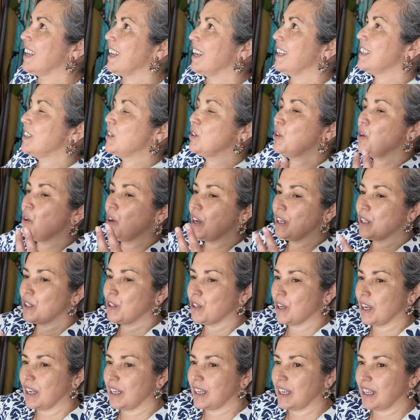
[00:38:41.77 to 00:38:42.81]
It's not
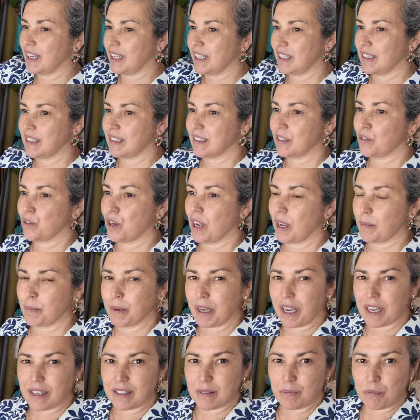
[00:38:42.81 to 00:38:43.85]
an easy drape,
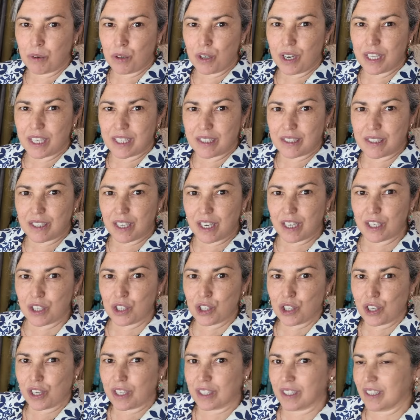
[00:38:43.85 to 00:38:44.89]
it has more like a
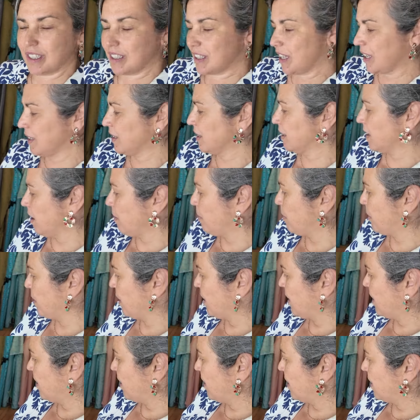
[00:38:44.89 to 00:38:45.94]
texture and it stands up
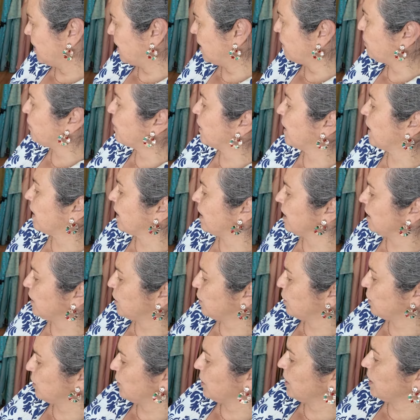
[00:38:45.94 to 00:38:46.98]
differently
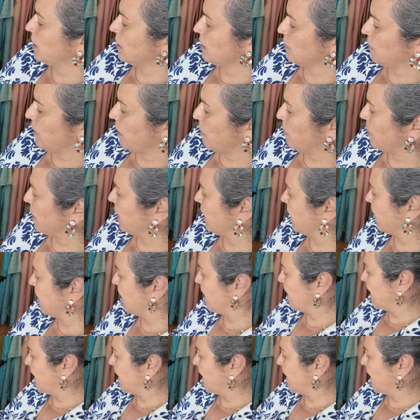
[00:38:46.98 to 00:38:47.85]
to this fabric.